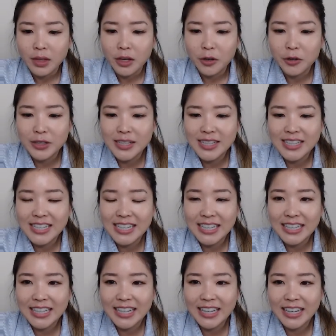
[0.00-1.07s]

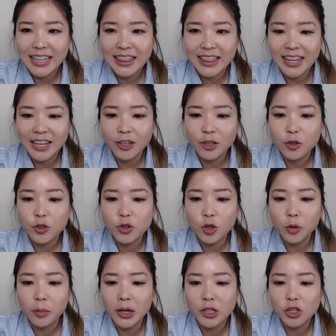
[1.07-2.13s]
Christina, thank you so
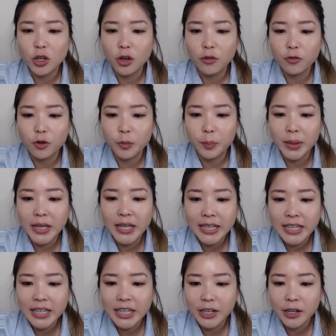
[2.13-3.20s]
much all for being
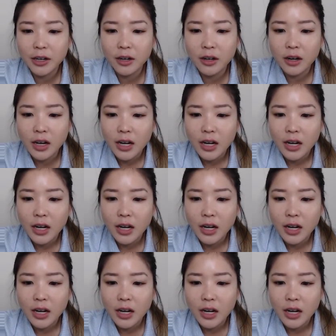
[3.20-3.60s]
here.